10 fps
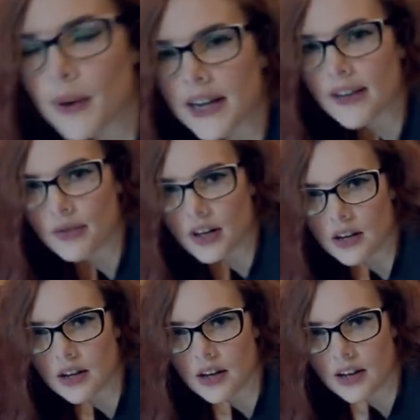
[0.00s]
my Niffler.
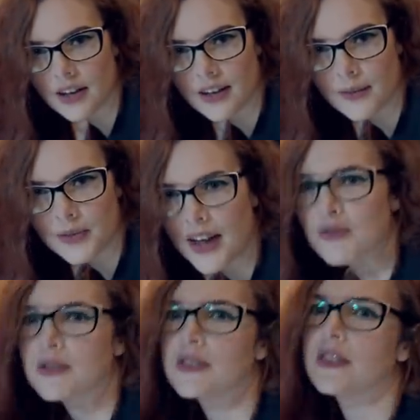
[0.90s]

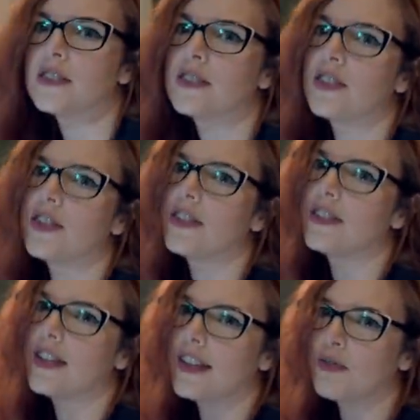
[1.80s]
Everyone's gonna
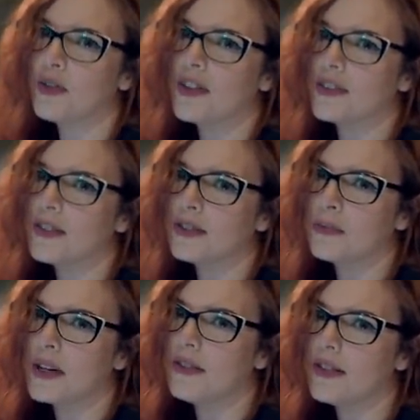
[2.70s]
start taking photos
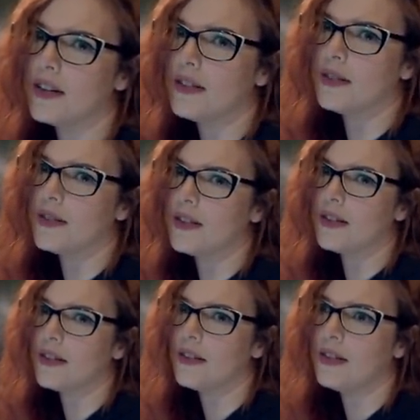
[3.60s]
touching my Niffler now, aren't they?